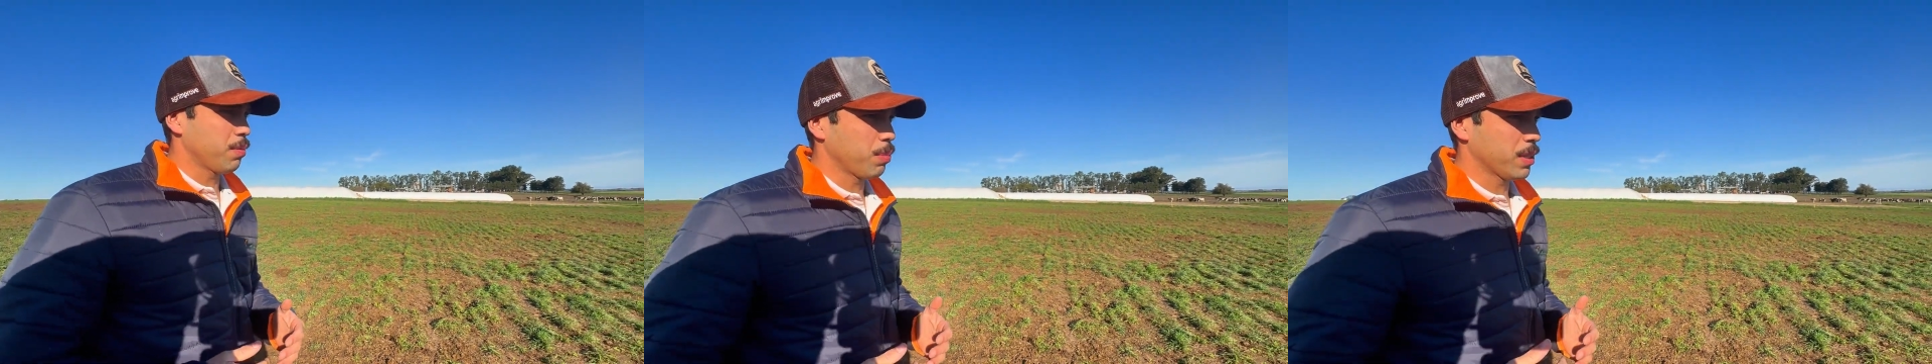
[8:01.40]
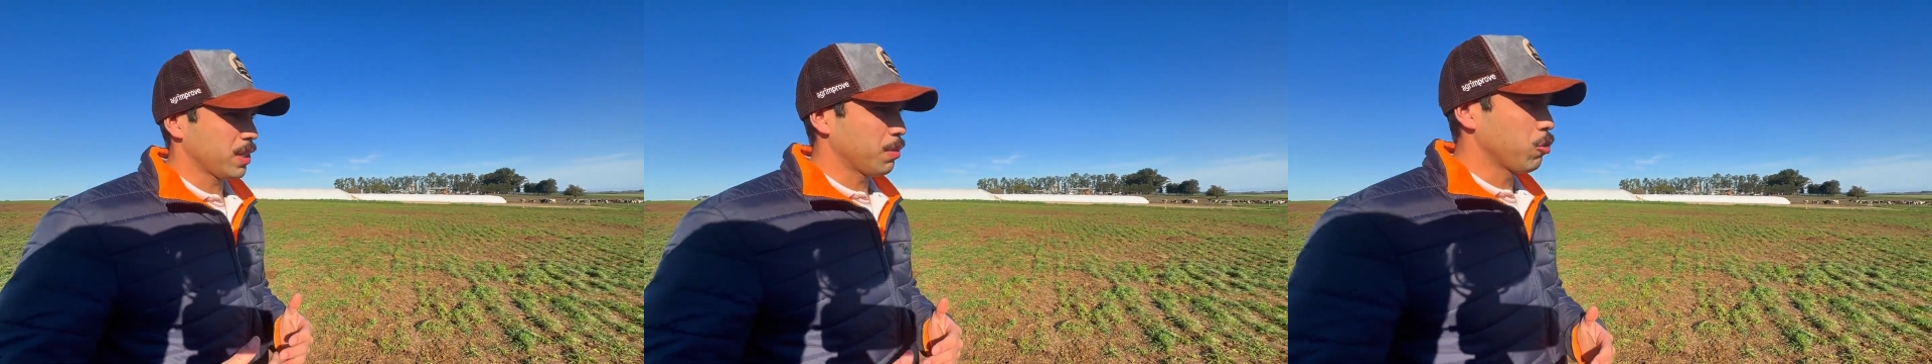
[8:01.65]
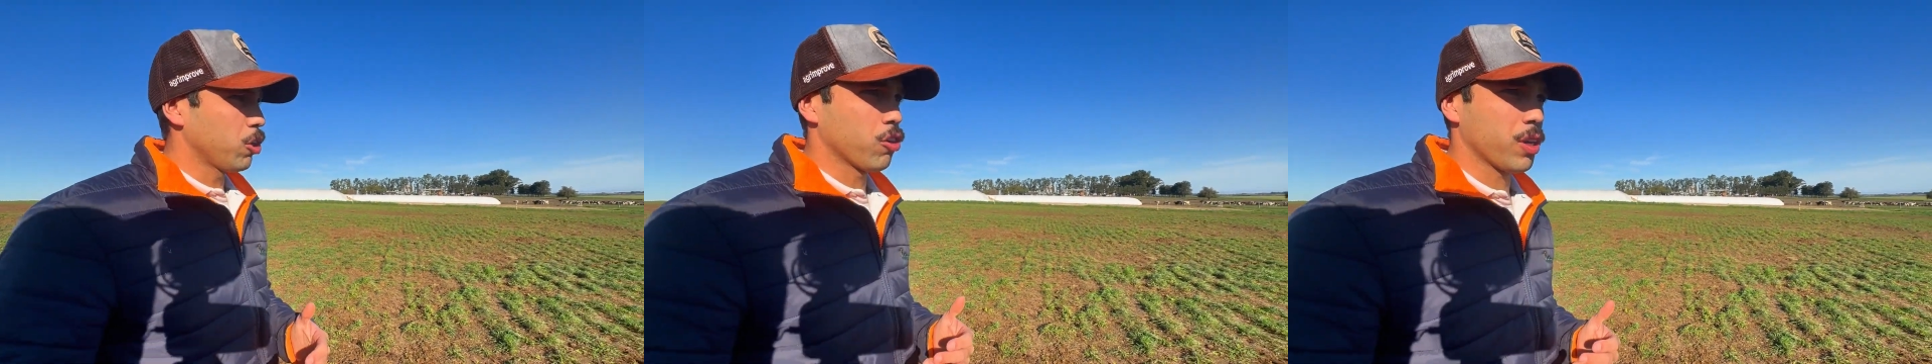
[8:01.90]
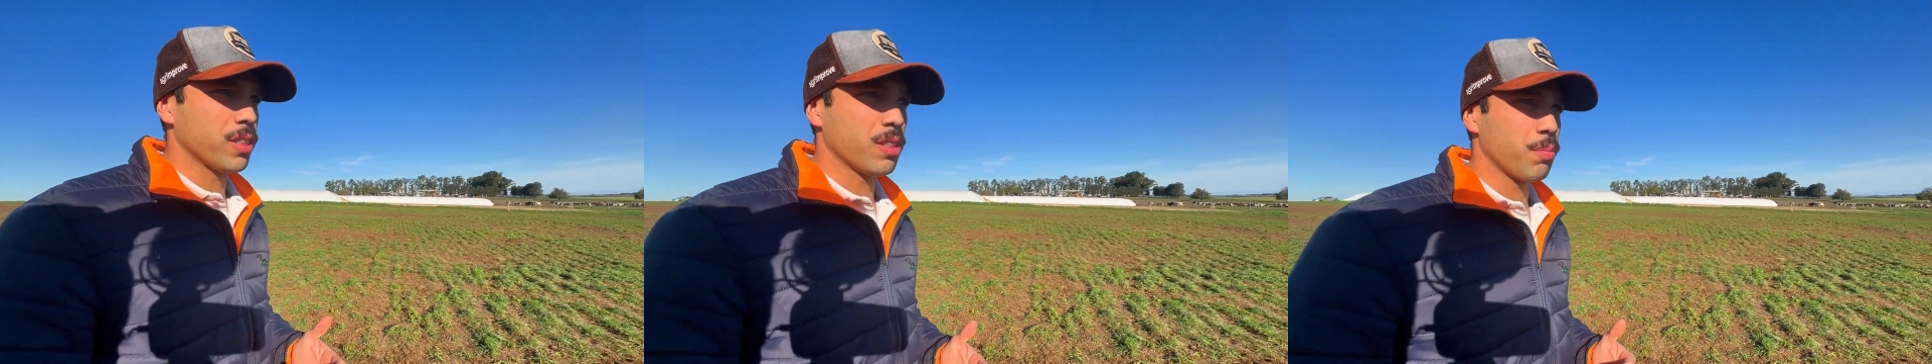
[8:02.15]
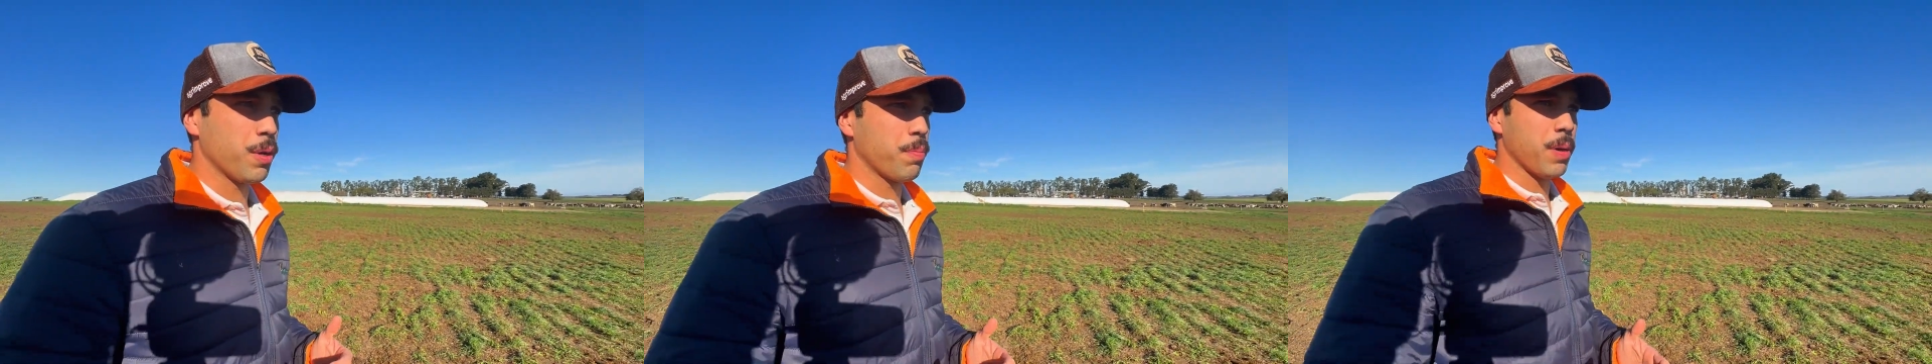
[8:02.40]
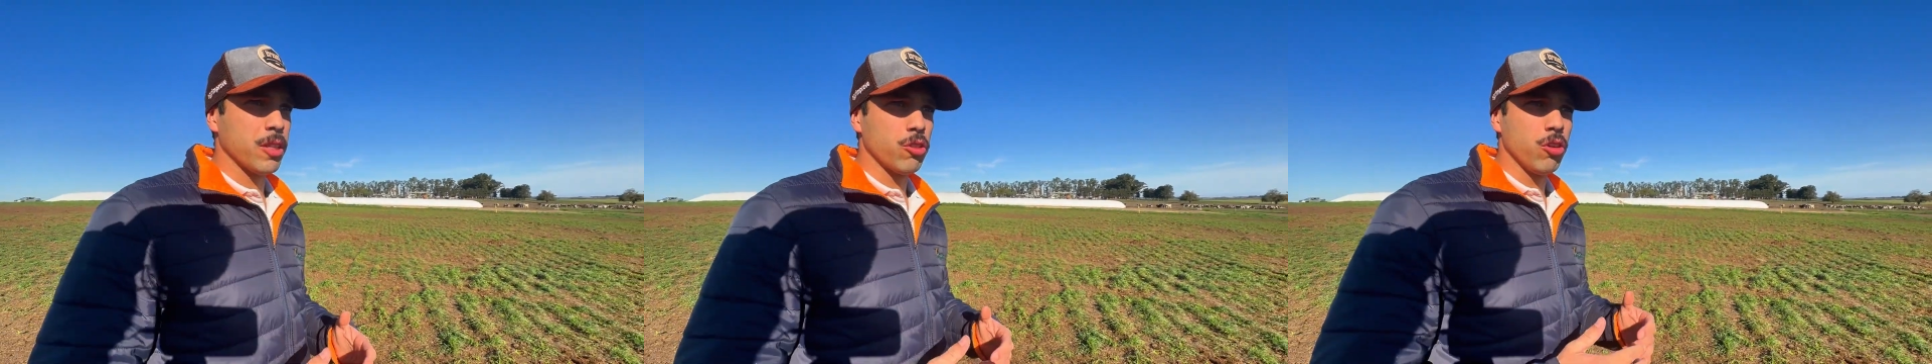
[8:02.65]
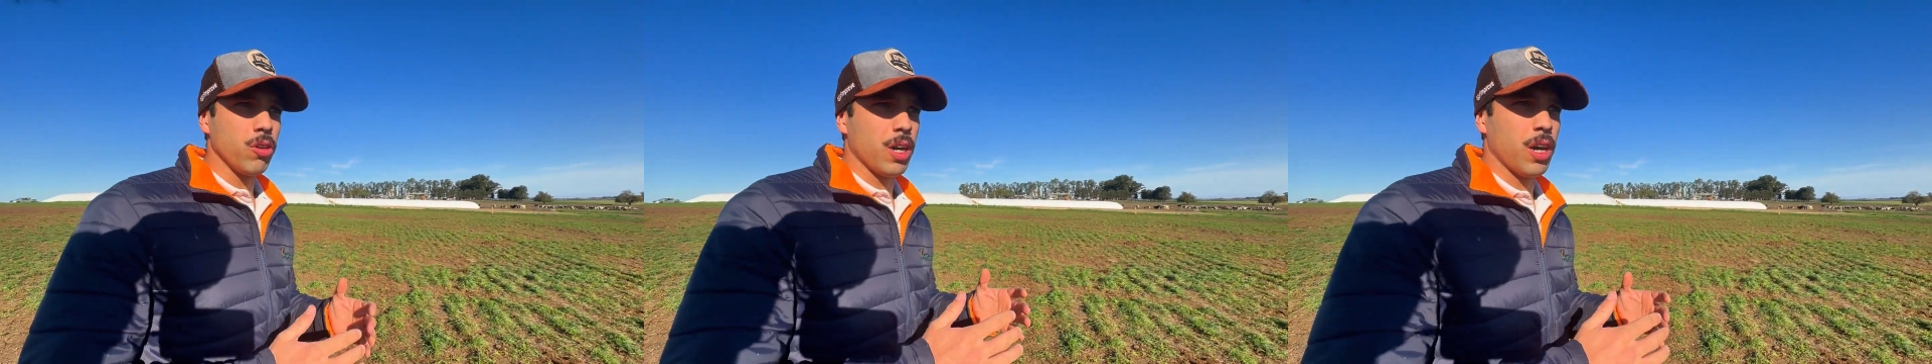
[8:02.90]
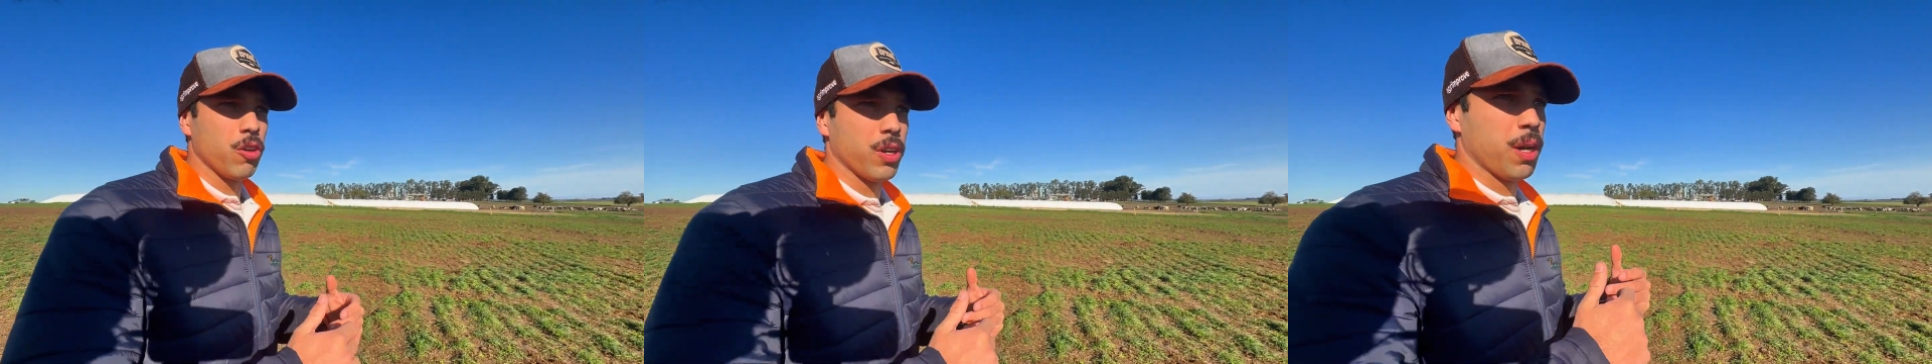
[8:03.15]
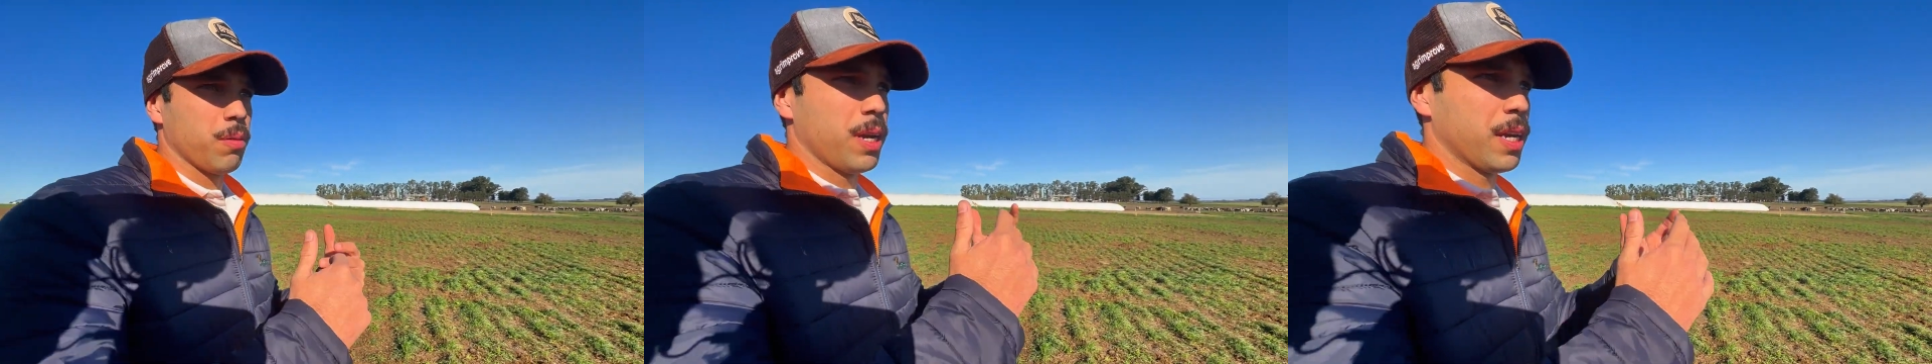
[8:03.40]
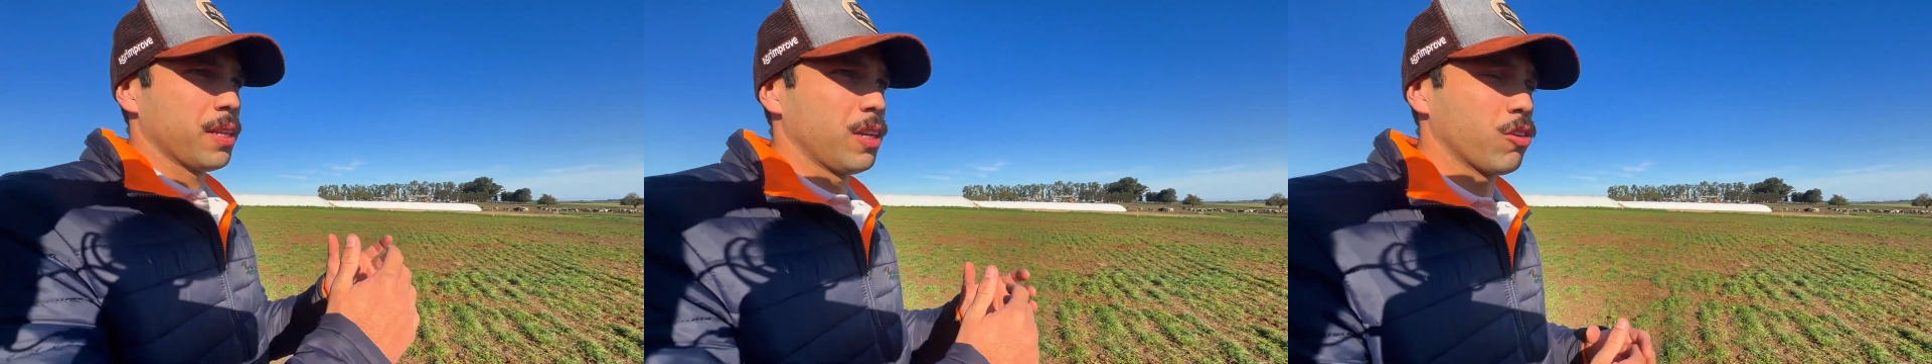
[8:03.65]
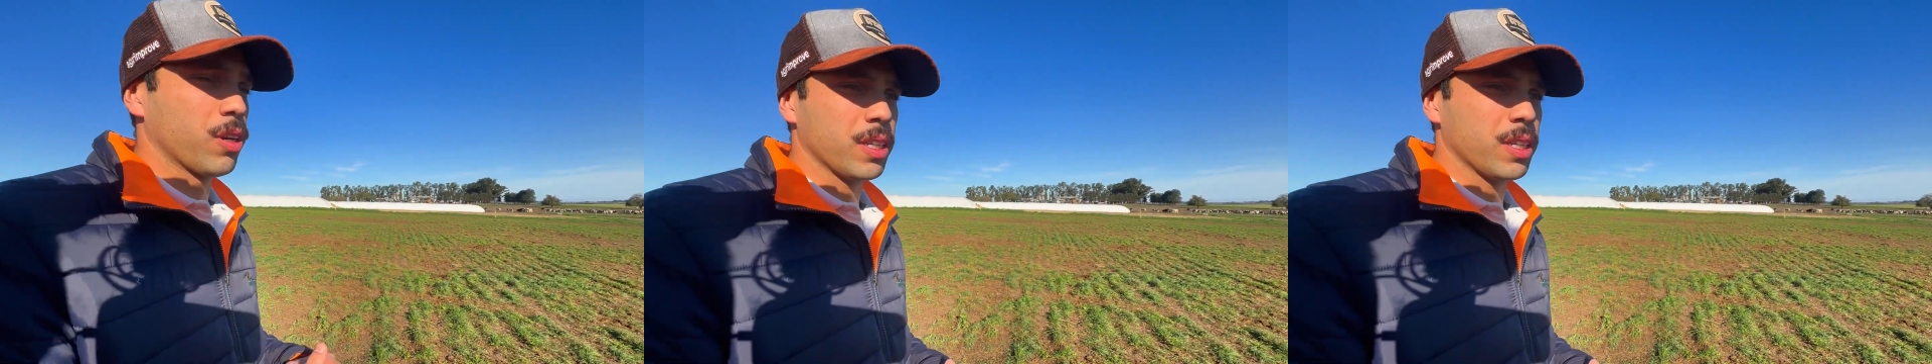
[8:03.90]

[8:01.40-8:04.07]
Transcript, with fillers: Moving on from prepartum care.